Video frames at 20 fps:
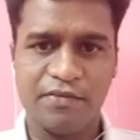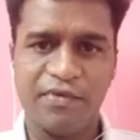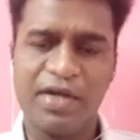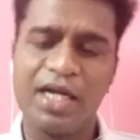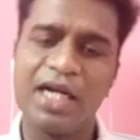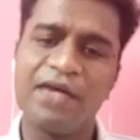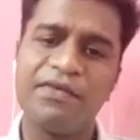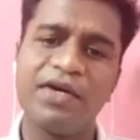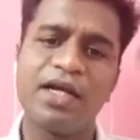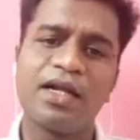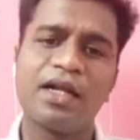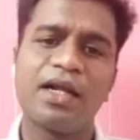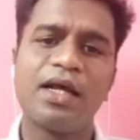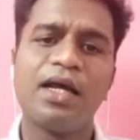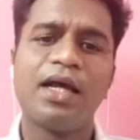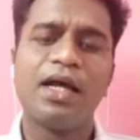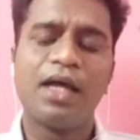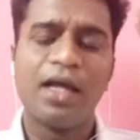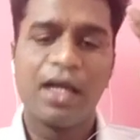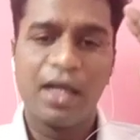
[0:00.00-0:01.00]
Whenever
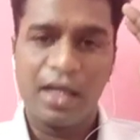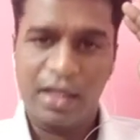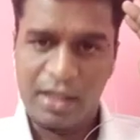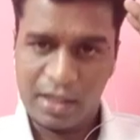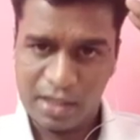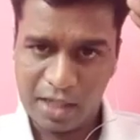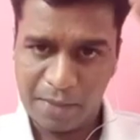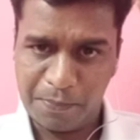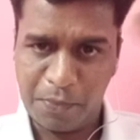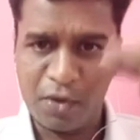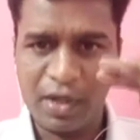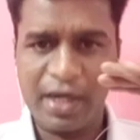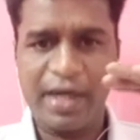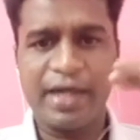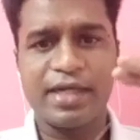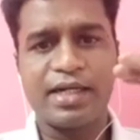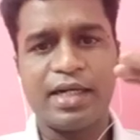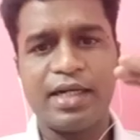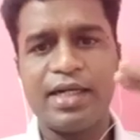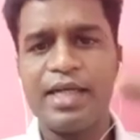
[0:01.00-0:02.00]
repo
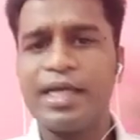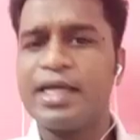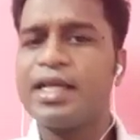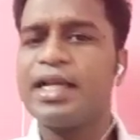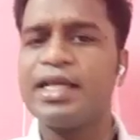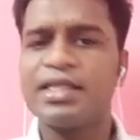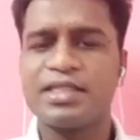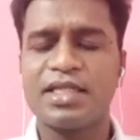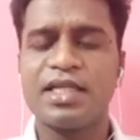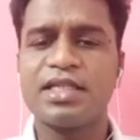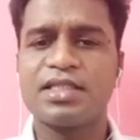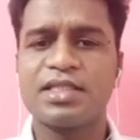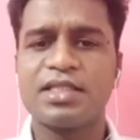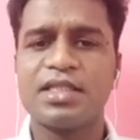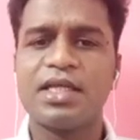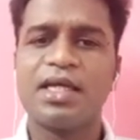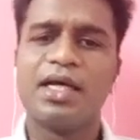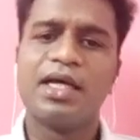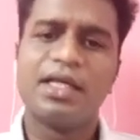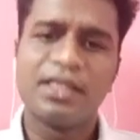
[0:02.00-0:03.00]
rate
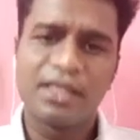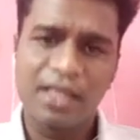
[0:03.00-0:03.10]
decreases,